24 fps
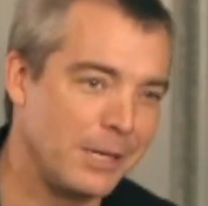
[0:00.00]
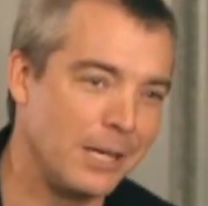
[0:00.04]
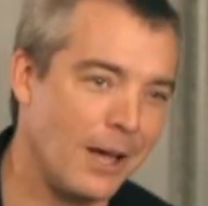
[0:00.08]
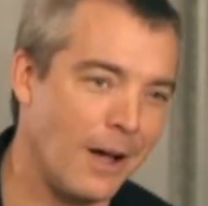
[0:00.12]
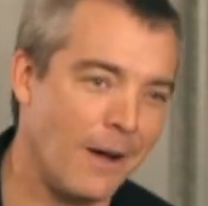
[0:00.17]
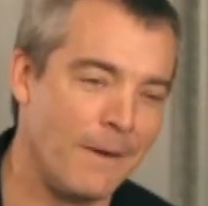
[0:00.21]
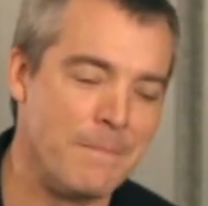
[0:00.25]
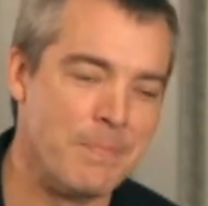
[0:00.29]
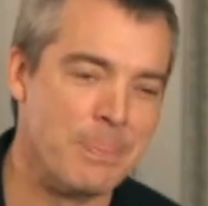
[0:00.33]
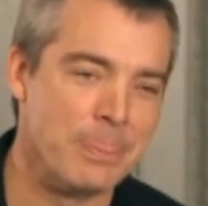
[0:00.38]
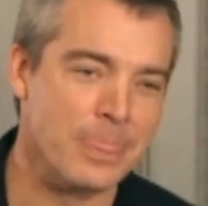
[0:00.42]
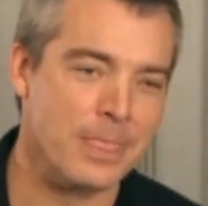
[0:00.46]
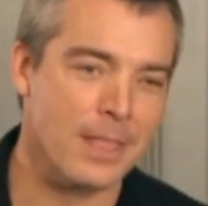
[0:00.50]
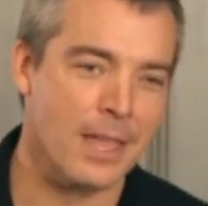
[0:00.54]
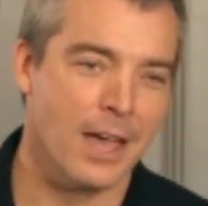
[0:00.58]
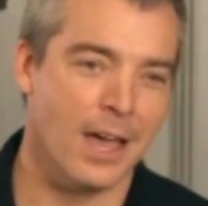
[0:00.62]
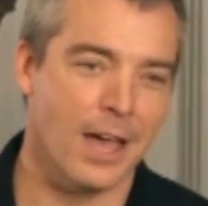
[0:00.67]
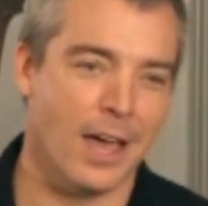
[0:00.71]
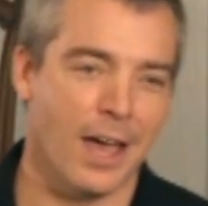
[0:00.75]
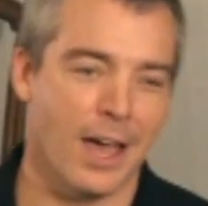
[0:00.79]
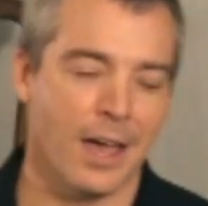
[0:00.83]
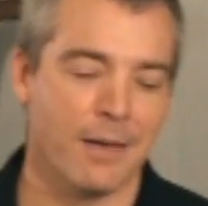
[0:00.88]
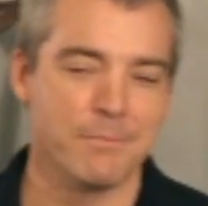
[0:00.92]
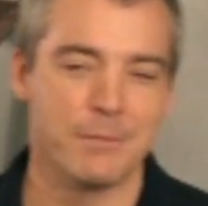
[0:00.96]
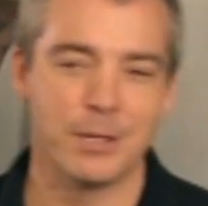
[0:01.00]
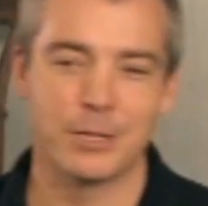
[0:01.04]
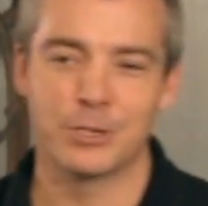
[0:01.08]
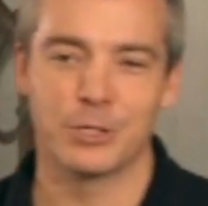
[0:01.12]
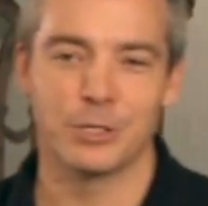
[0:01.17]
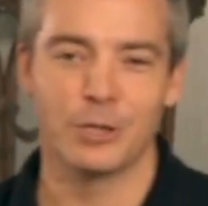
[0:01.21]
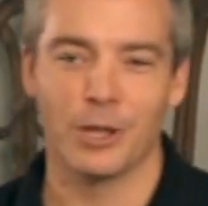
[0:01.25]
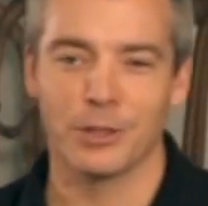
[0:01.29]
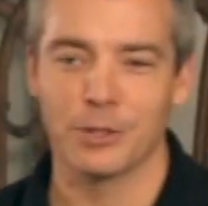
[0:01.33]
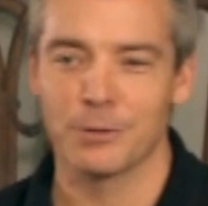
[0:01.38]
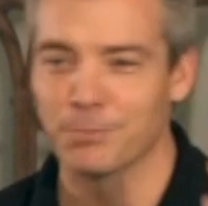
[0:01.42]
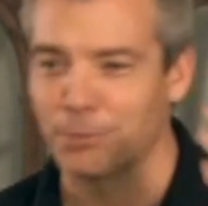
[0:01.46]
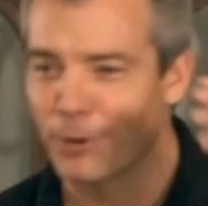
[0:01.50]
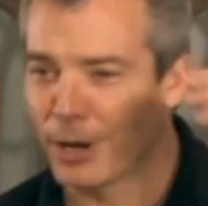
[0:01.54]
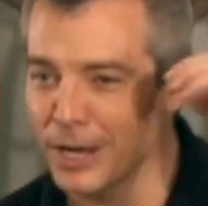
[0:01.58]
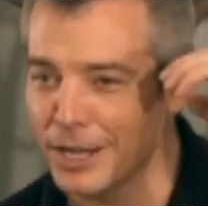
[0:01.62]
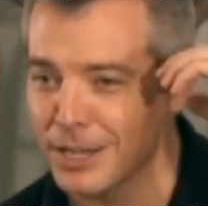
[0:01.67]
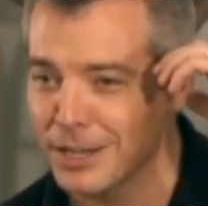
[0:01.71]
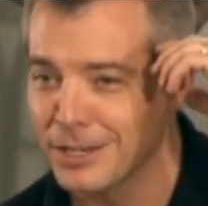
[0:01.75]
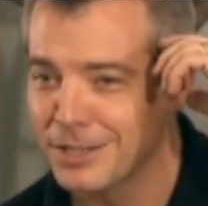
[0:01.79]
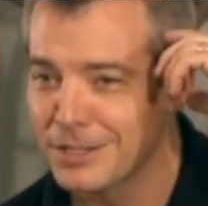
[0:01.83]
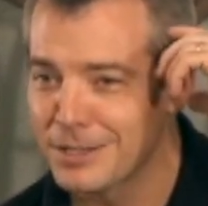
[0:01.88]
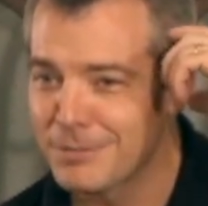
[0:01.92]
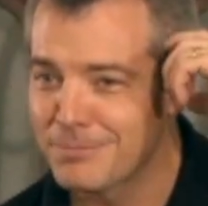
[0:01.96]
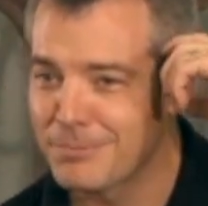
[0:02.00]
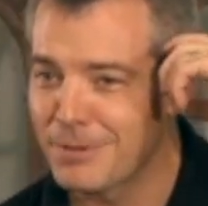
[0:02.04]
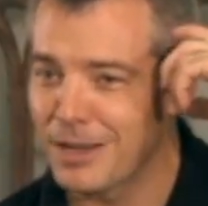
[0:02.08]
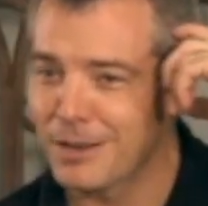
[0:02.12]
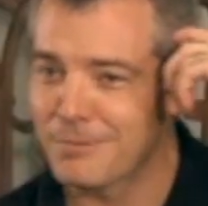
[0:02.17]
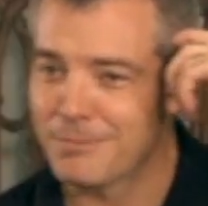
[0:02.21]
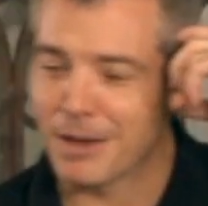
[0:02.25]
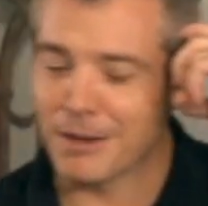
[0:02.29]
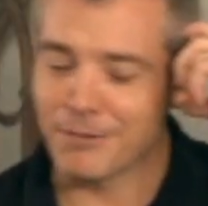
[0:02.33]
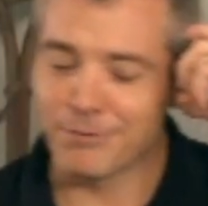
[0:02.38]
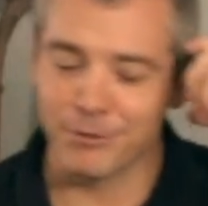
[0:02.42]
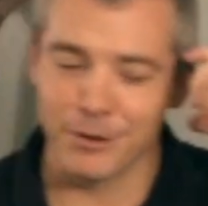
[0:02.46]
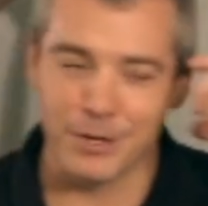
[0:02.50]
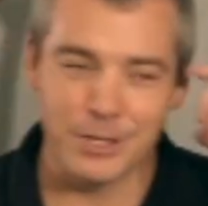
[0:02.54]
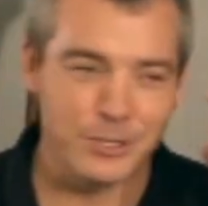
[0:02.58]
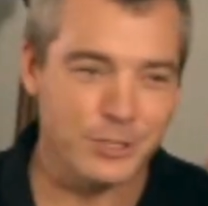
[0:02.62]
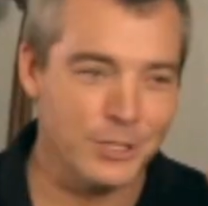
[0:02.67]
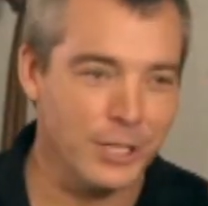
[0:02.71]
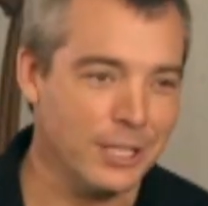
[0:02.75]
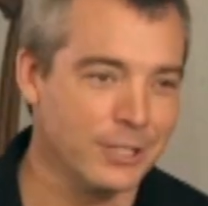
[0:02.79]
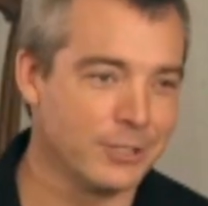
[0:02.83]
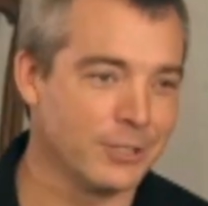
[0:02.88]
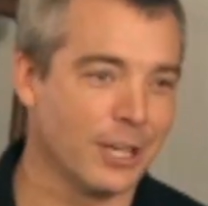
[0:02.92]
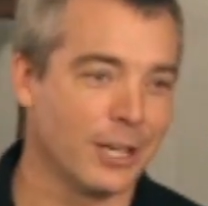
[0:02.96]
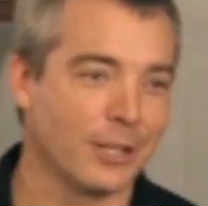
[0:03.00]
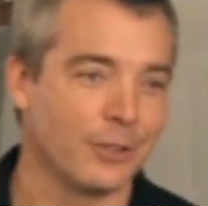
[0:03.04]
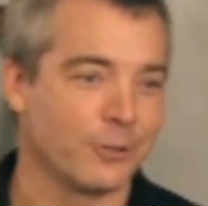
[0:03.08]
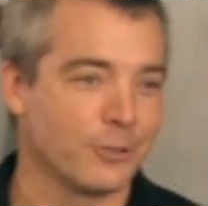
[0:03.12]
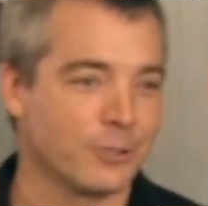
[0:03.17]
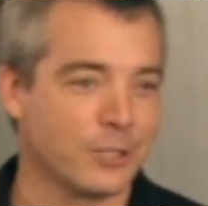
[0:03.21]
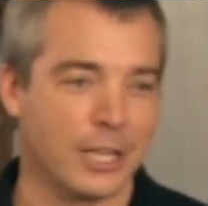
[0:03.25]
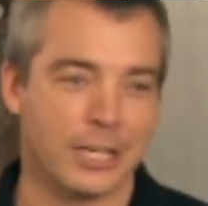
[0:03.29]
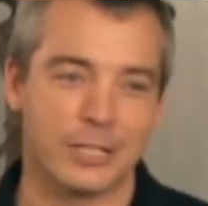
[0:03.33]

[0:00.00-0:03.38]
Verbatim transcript: be all. Uh, I mentioned on the break, my, my friend Zig Ziglar.